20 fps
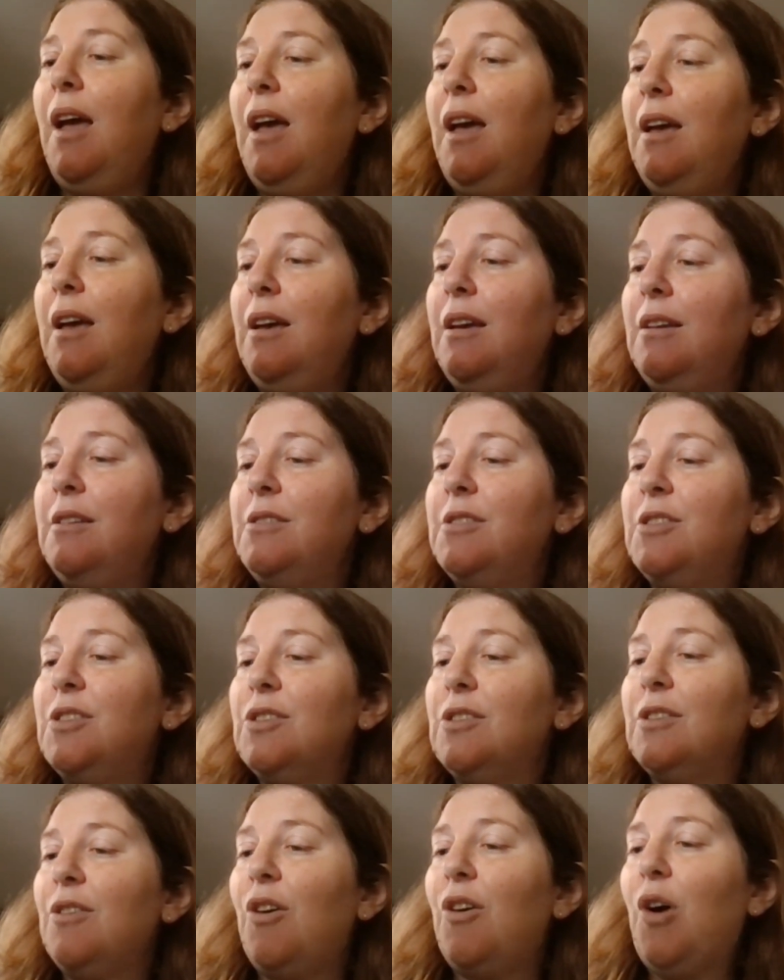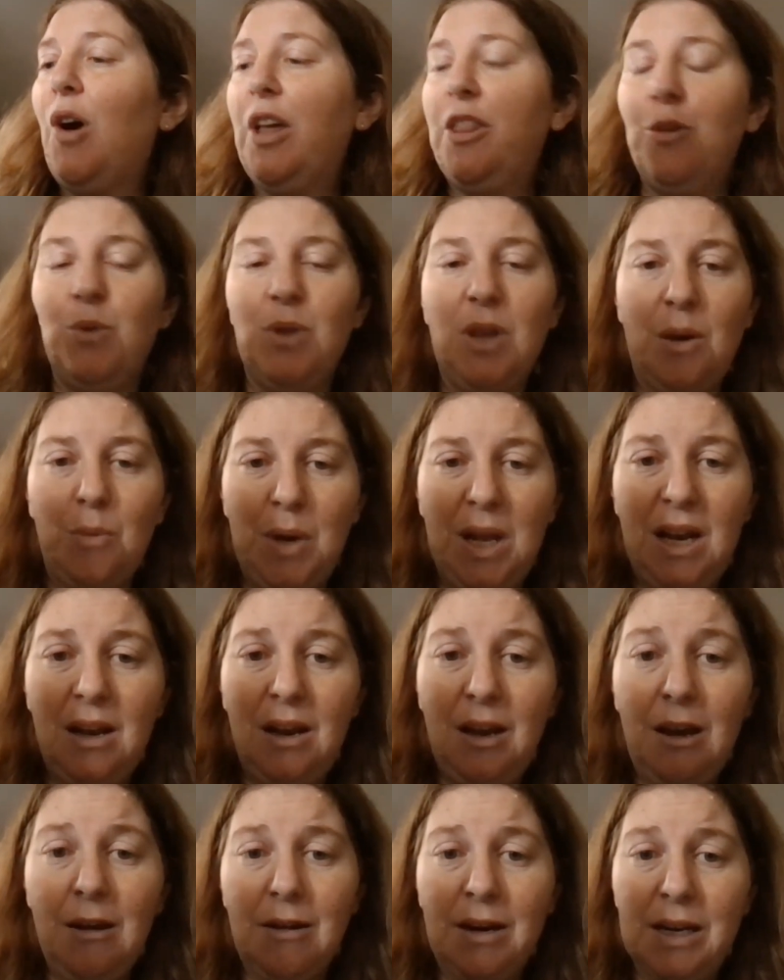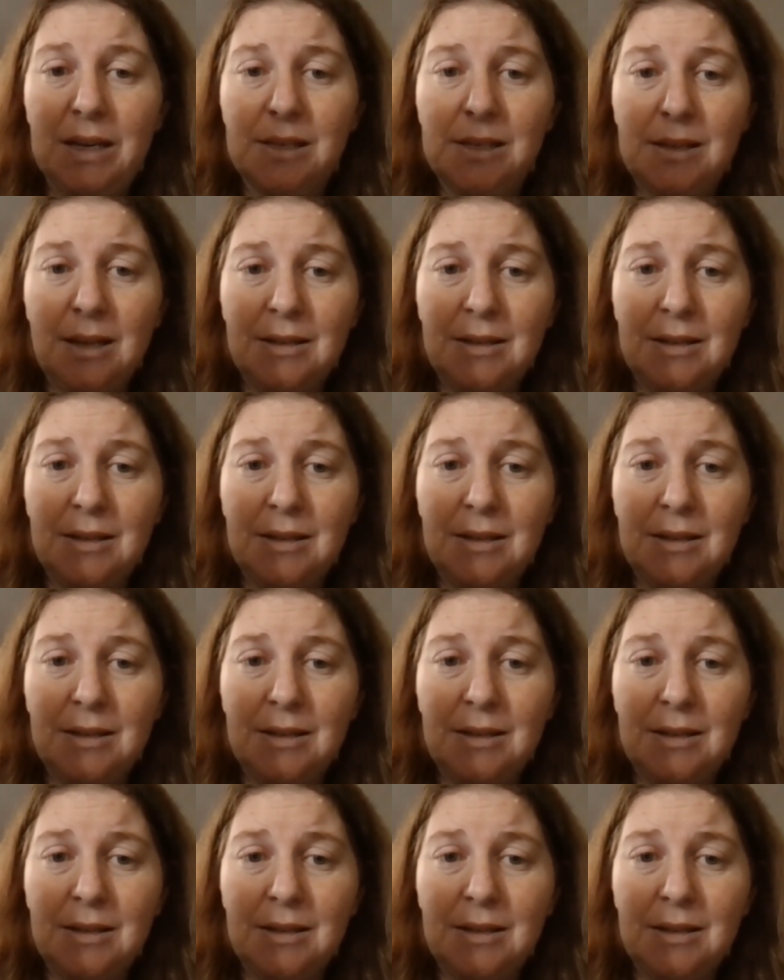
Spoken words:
And I thought they were hilarious.